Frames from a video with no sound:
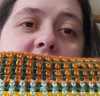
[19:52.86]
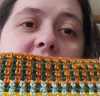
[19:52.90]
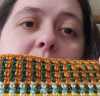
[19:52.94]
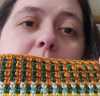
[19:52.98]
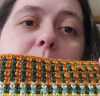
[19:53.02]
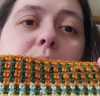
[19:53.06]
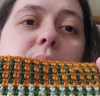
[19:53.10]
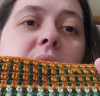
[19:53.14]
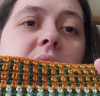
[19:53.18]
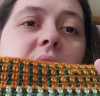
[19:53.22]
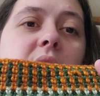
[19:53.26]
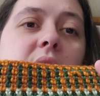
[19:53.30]

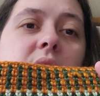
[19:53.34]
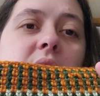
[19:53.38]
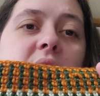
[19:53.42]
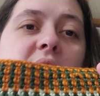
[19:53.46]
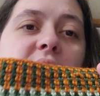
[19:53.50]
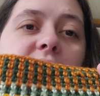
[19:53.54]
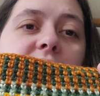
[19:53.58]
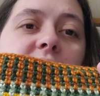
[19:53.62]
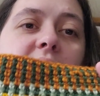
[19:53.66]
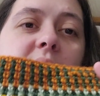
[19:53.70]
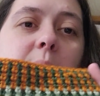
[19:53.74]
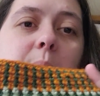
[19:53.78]
am planning on
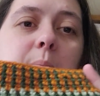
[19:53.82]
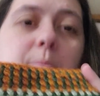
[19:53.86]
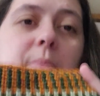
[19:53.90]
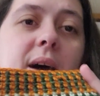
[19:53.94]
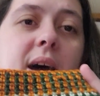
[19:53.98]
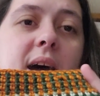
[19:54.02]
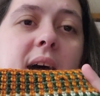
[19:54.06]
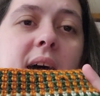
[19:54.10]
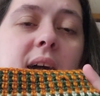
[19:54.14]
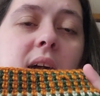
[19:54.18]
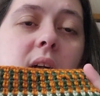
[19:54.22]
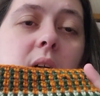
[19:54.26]
having
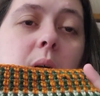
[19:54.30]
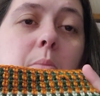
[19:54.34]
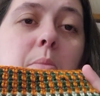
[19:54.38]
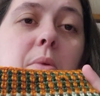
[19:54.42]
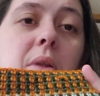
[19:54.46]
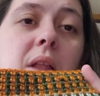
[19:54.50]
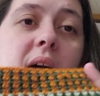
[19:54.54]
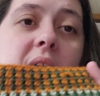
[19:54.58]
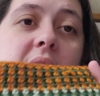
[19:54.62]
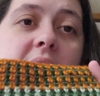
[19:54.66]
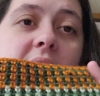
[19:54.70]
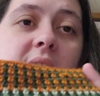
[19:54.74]
a
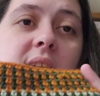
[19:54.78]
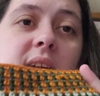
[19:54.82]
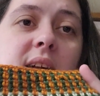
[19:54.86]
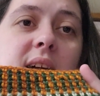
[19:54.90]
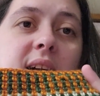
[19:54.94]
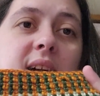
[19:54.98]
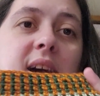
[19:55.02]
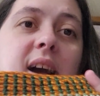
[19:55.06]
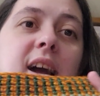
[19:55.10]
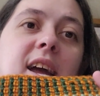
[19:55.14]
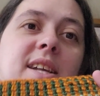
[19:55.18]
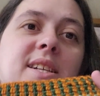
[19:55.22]
black.
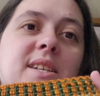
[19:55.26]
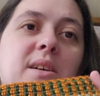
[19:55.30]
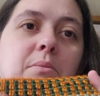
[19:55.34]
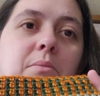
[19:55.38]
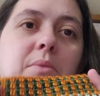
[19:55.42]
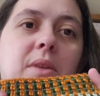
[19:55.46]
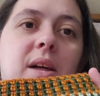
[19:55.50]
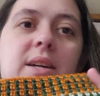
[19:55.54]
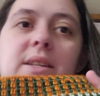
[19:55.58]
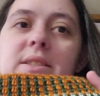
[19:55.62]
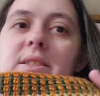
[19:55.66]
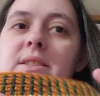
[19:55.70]
I gotta get
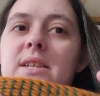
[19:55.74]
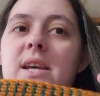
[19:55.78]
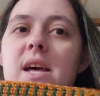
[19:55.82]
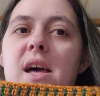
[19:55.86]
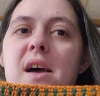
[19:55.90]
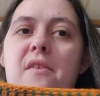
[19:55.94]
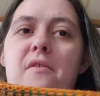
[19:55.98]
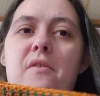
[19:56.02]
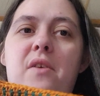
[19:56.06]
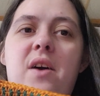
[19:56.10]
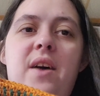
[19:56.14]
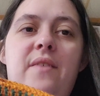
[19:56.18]
some black, so
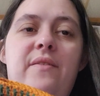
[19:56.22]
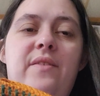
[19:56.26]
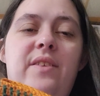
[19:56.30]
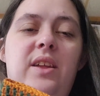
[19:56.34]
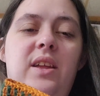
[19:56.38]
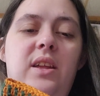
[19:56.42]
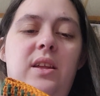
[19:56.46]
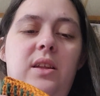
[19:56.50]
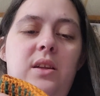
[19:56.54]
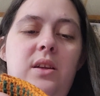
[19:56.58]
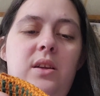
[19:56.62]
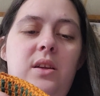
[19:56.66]
I'm
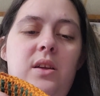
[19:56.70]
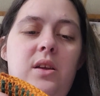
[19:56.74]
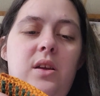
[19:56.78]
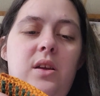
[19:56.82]
having